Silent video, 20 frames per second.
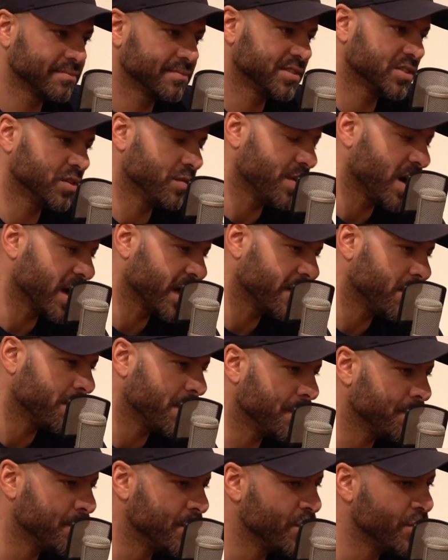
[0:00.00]
sort of I got
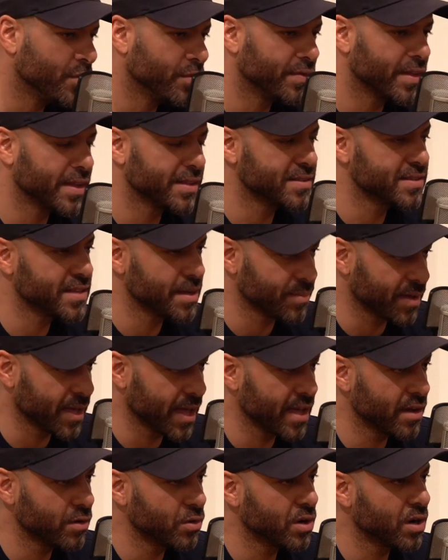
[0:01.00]
my move, then Tim
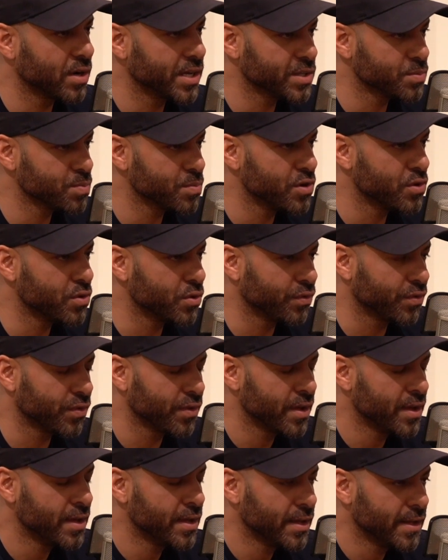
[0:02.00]
Cahill got his move,
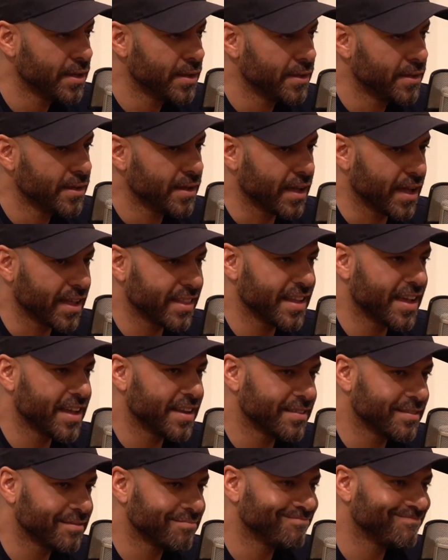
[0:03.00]
and
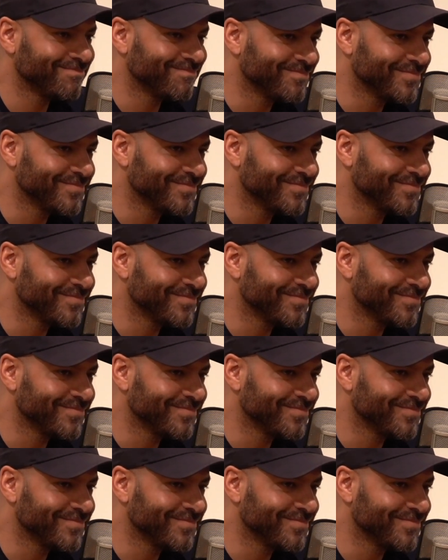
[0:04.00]
then